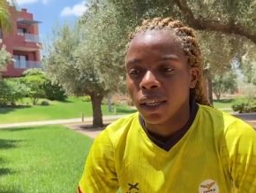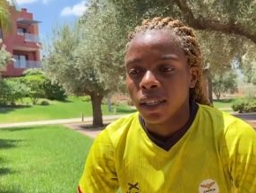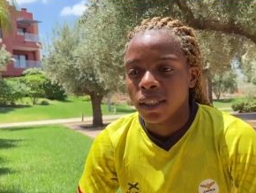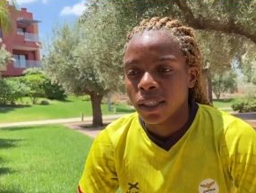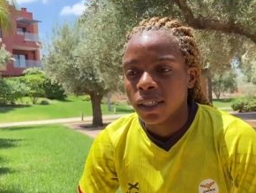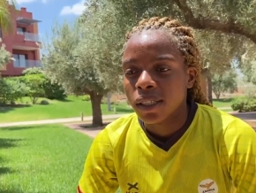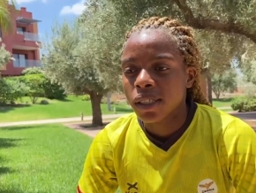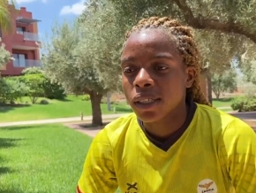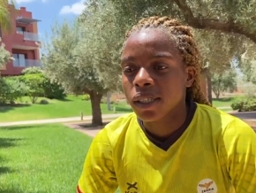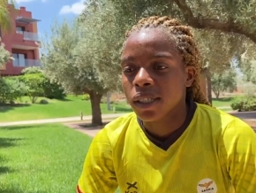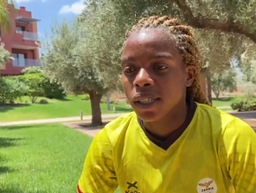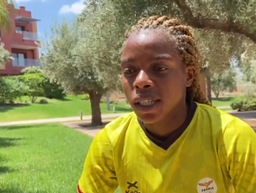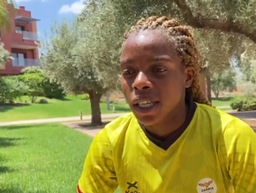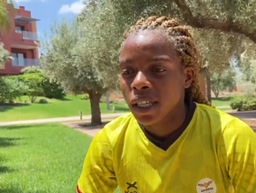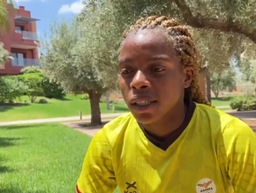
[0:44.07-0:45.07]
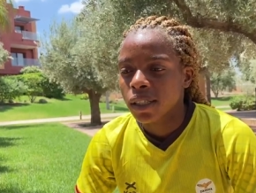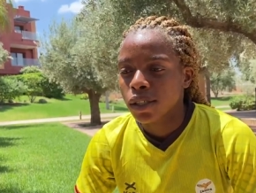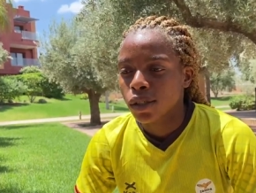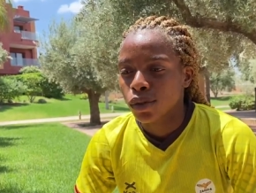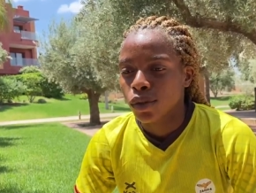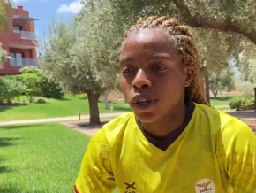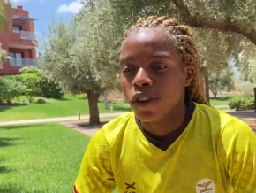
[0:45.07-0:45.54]
it just needs
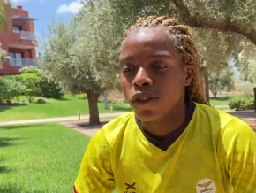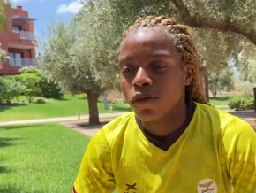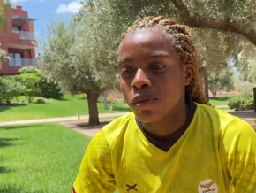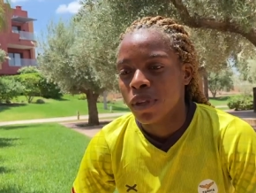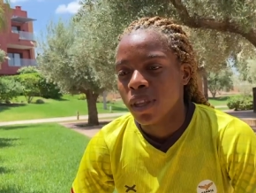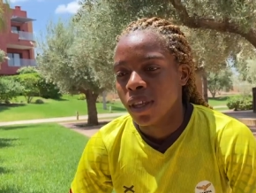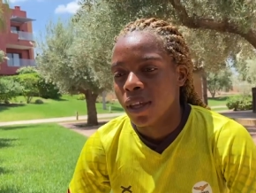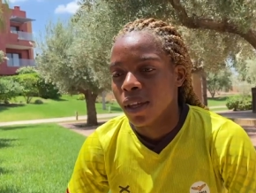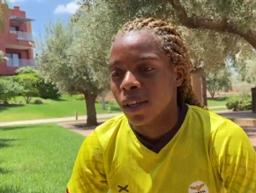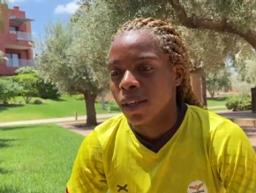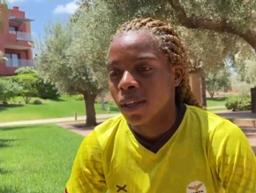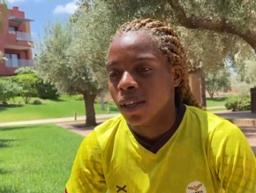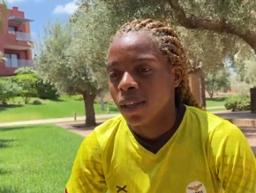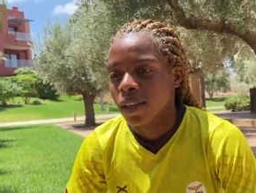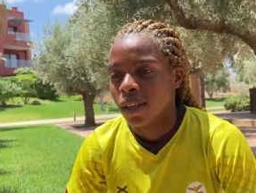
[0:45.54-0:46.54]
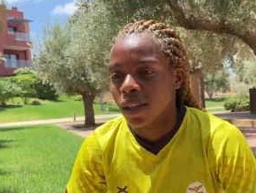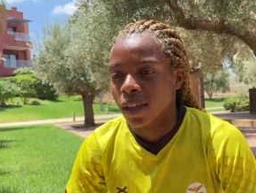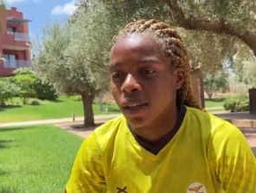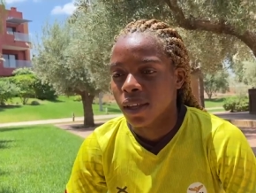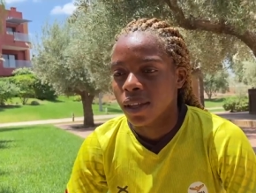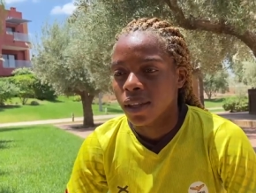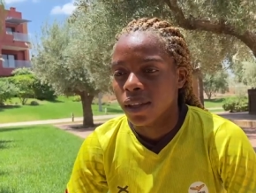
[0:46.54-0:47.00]
to give me the
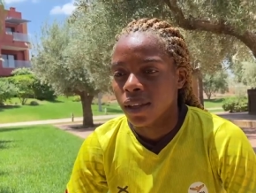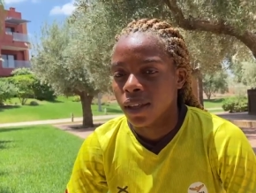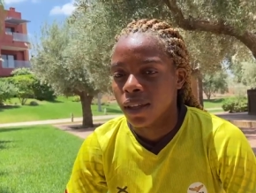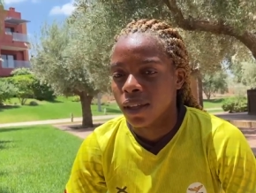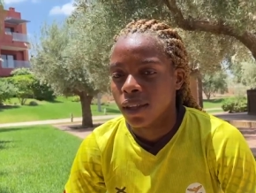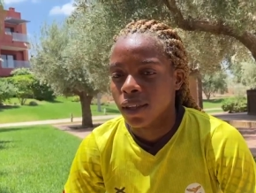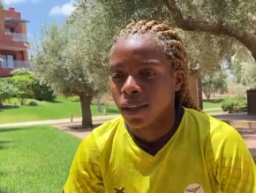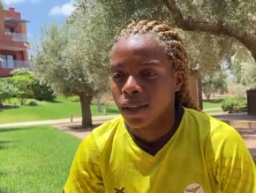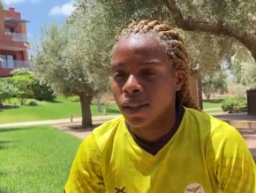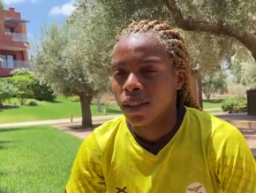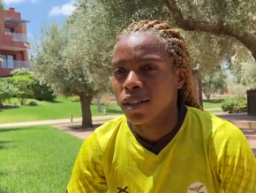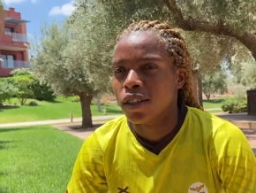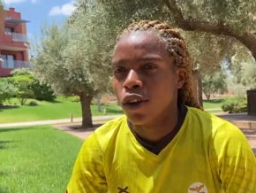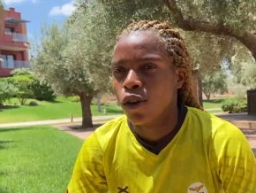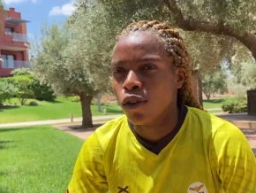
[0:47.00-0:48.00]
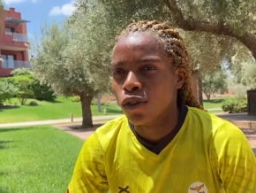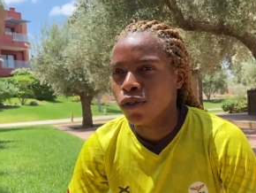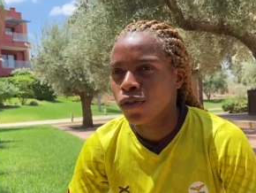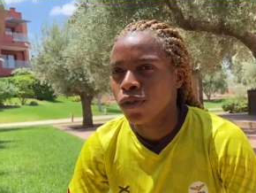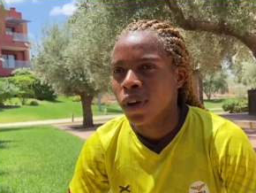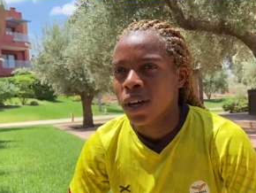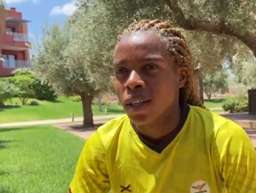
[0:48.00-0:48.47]
the the, the, the
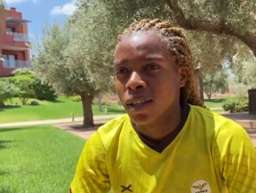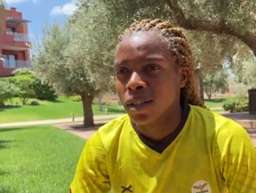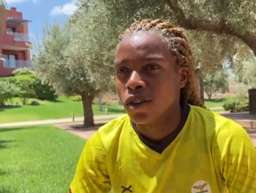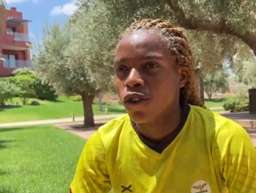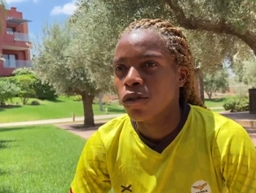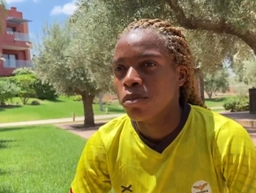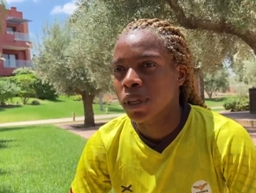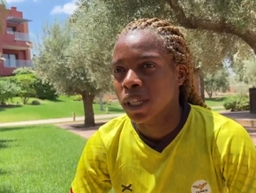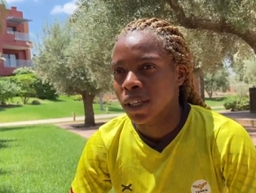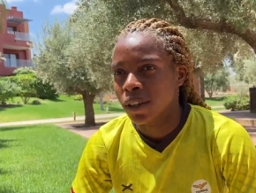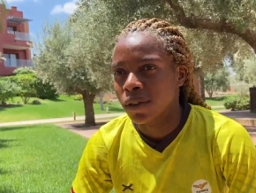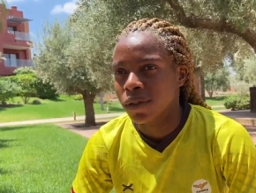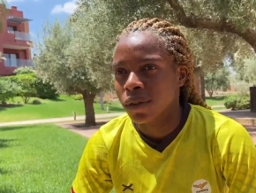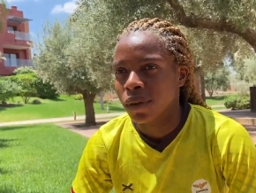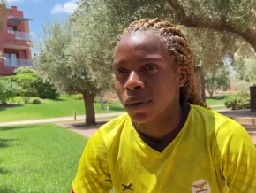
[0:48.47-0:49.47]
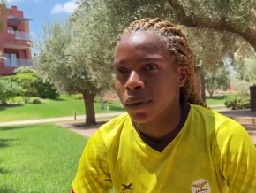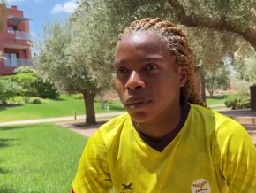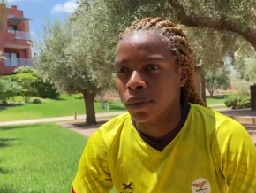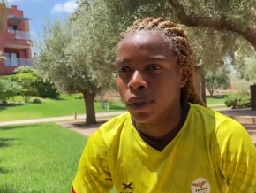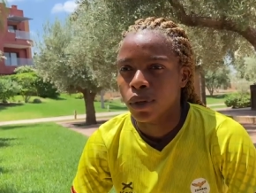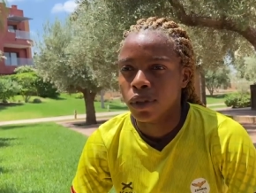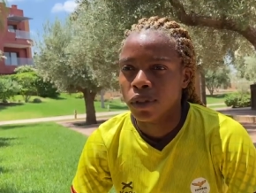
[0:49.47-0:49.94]
self the self belief mm-hmm.
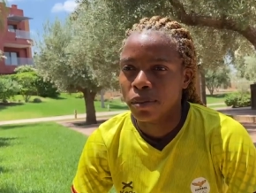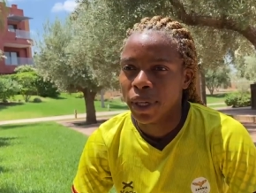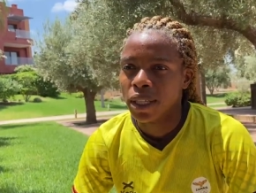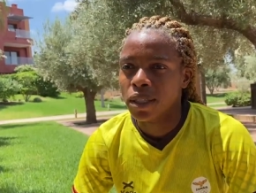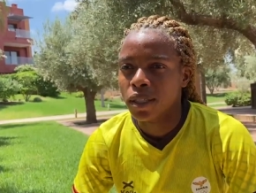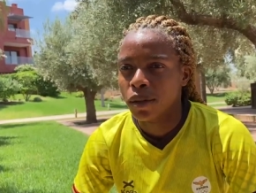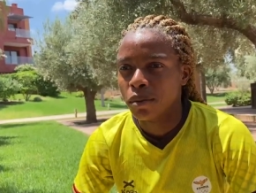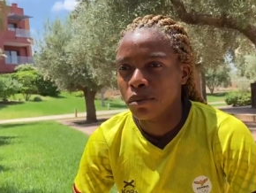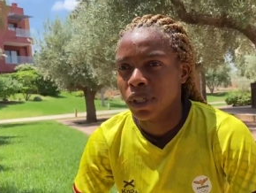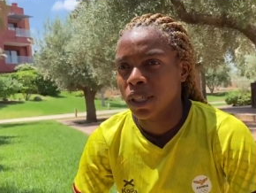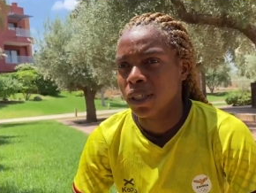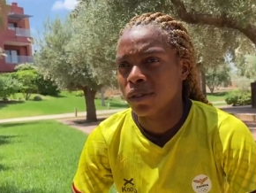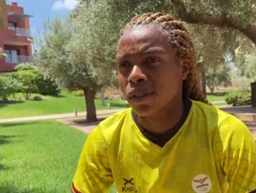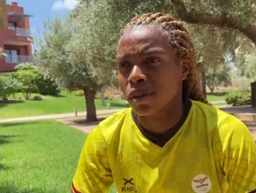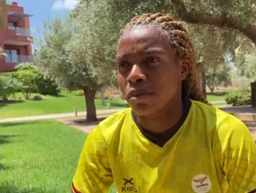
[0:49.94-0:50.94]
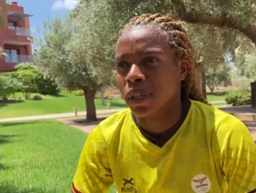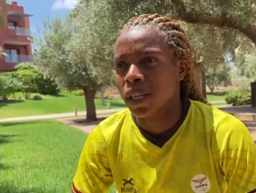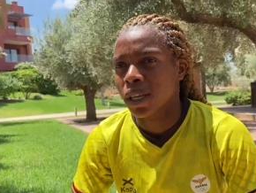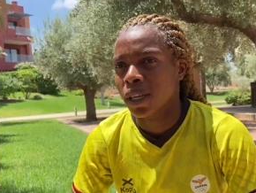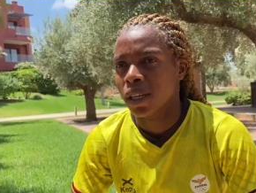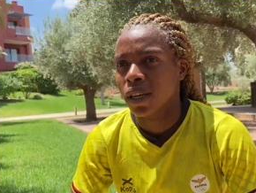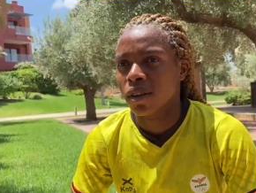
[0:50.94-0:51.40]
because my team believes in me,
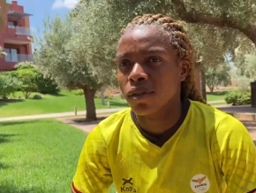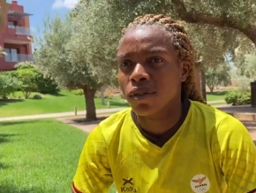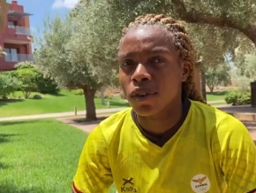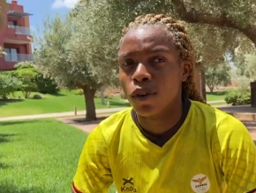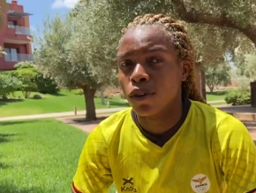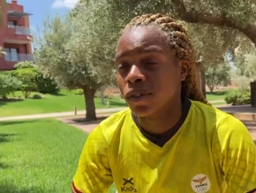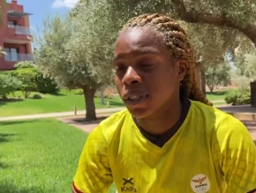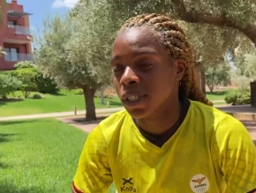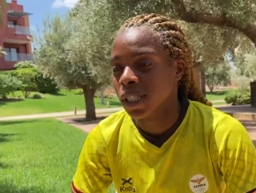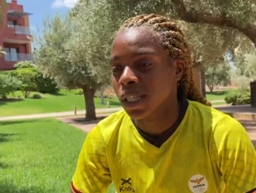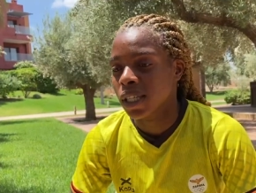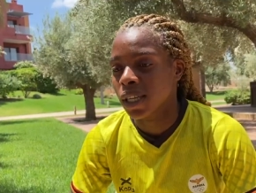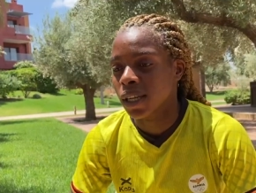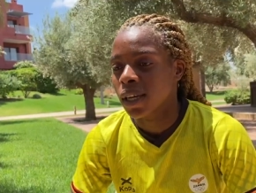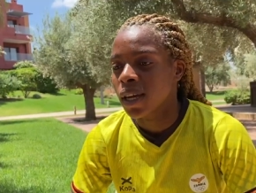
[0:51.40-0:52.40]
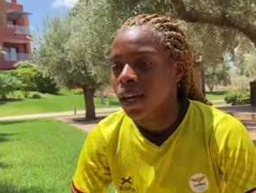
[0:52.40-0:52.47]
and every, obviously the